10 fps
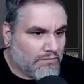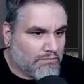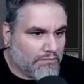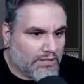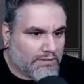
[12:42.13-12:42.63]

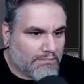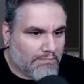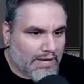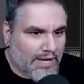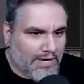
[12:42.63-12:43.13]
But
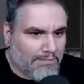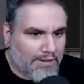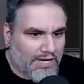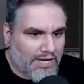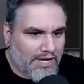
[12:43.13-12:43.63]
Mike
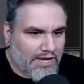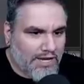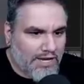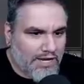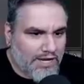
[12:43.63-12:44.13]

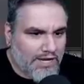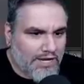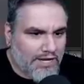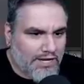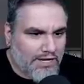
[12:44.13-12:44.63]

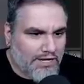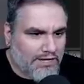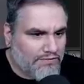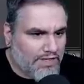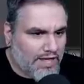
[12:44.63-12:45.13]

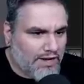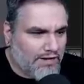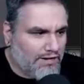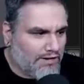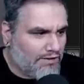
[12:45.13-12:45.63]
B's, they
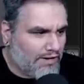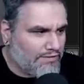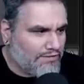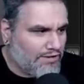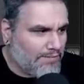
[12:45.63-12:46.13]
are
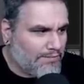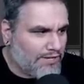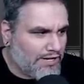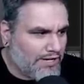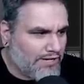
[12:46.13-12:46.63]
as
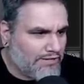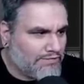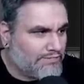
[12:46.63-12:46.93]
empty